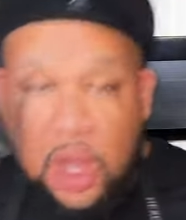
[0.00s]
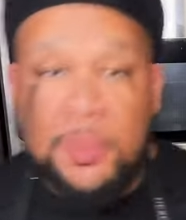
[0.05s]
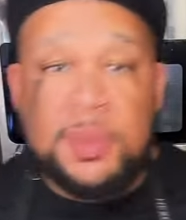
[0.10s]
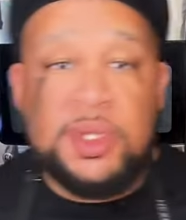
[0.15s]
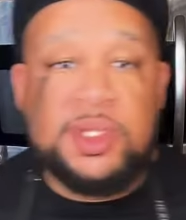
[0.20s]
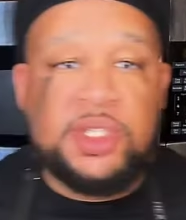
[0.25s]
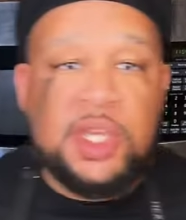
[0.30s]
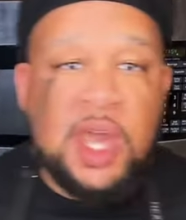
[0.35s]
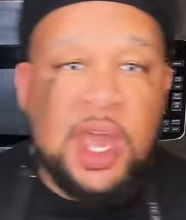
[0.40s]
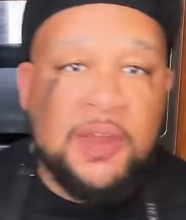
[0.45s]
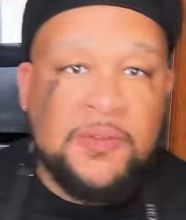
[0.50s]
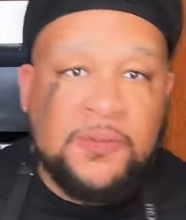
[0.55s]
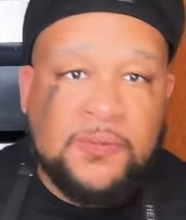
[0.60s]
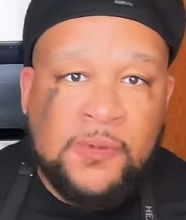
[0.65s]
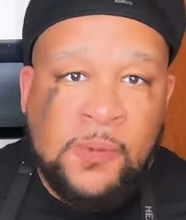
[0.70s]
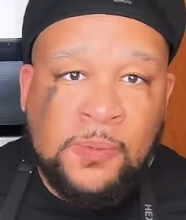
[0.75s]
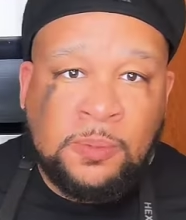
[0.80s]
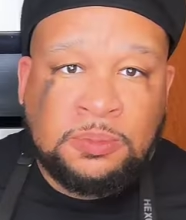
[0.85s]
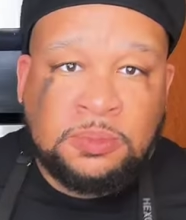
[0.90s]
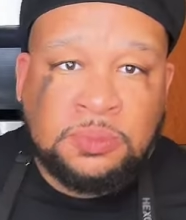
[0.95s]
Y'all be
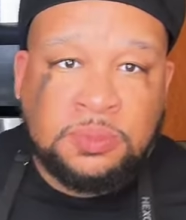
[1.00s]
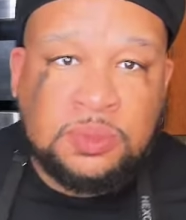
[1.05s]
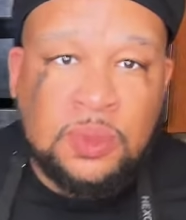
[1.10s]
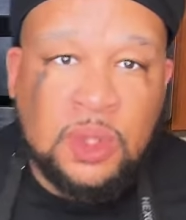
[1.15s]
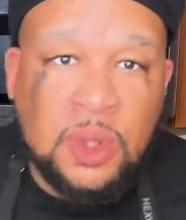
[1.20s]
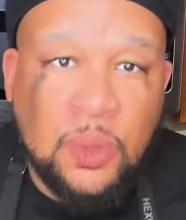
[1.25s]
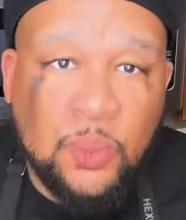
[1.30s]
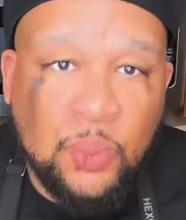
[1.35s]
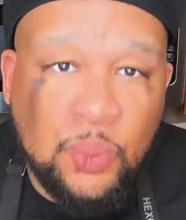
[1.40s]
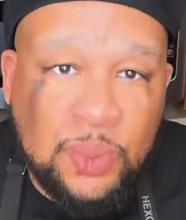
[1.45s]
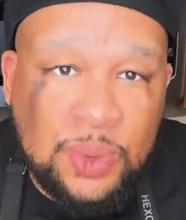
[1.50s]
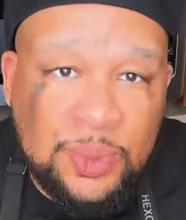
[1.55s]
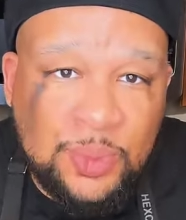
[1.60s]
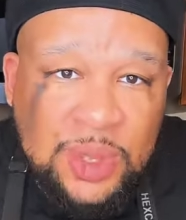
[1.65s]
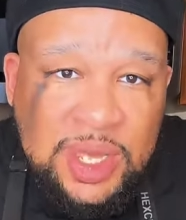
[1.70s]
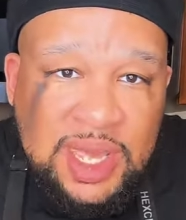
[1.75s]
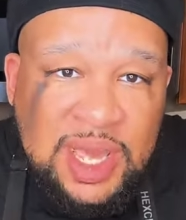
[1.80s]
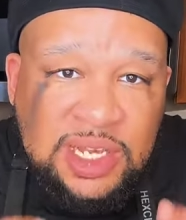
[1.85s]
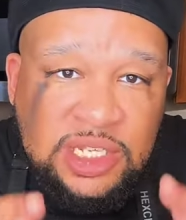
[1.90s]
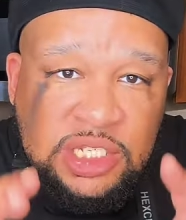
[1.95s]
safe.
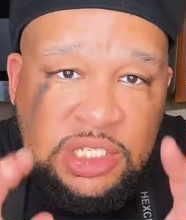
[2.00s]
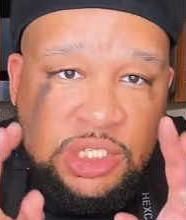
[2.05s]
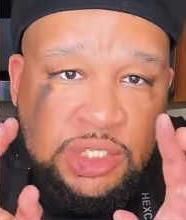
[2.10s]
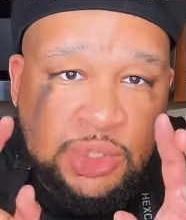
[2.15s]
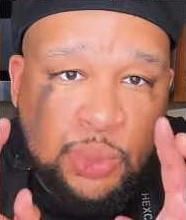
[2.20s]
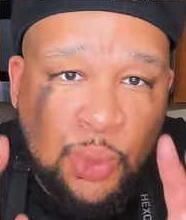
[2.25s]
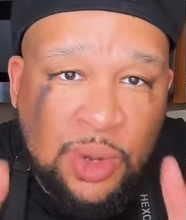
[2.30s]
We hit